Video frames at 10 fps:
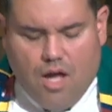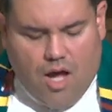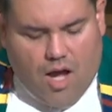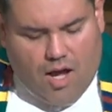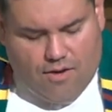
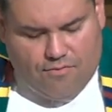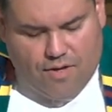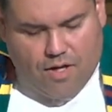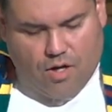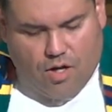of
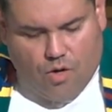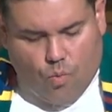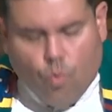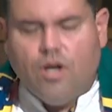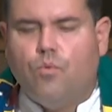
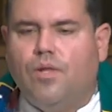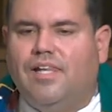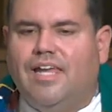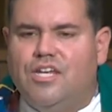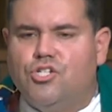what a
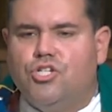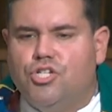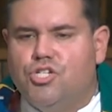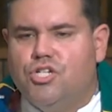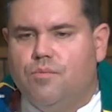
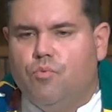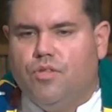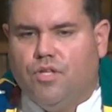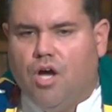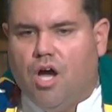relationship
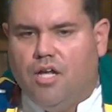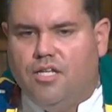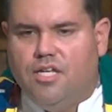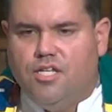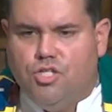with God
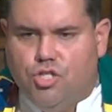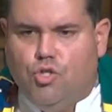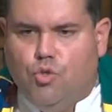can do.